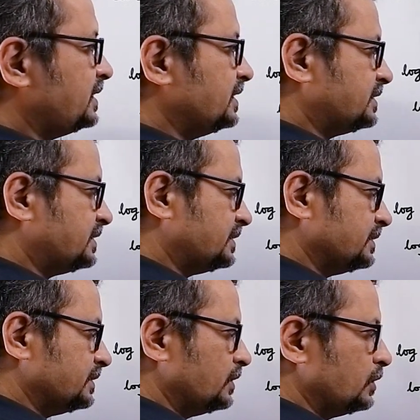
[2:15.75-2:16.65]
this
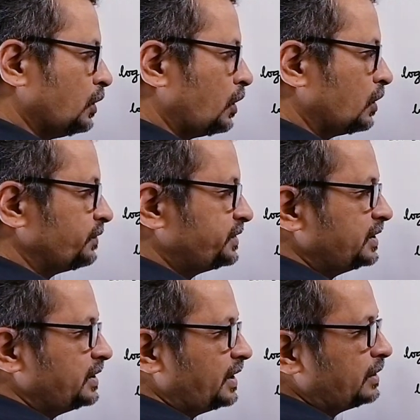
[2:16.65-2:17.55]
log of
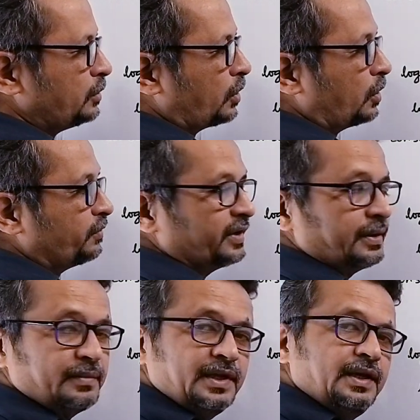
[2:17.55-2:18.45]
G and log of
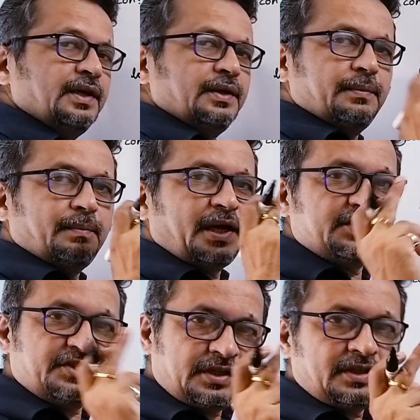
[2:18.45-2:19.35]
M, my
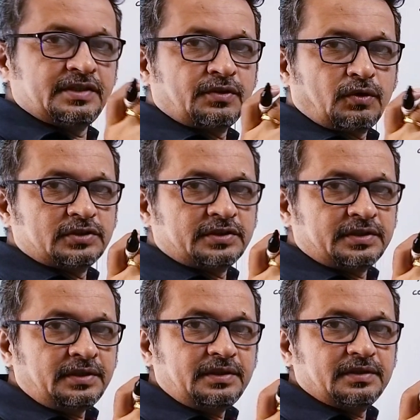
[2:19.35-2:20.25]
G is
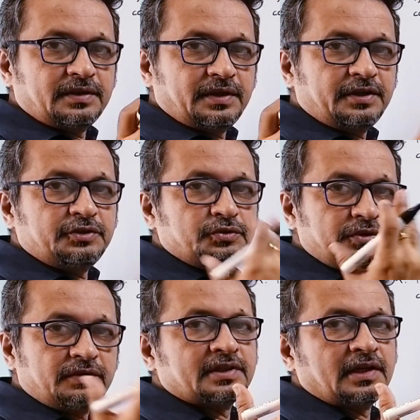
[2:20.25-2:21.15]
constant, it is
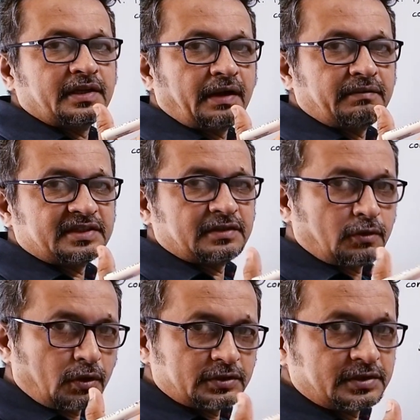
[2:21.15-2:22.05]
universal gravitational
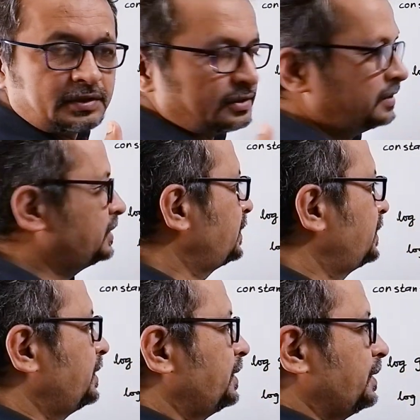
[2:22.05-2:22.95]
constant.
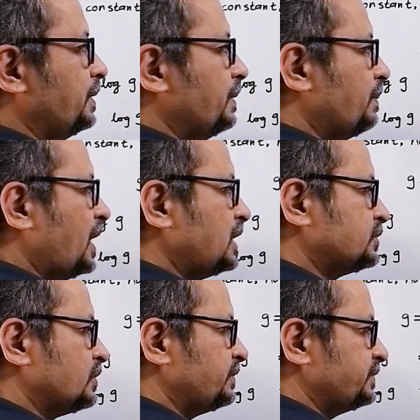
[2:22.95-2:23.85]

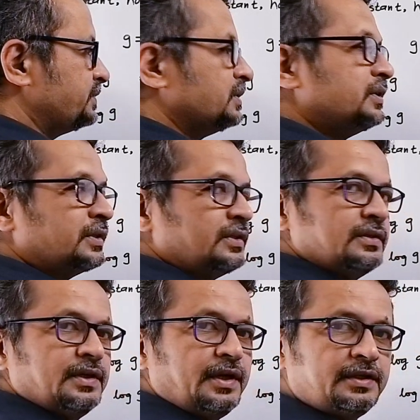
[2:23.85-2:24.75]
Mass of Earth,
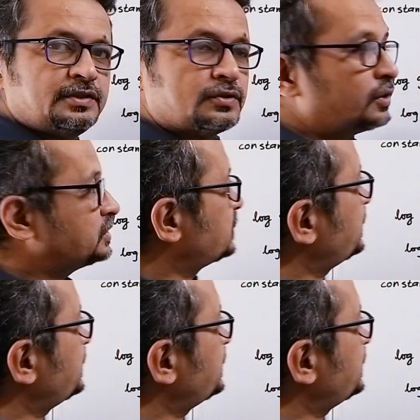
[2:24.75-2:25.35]
it is constant.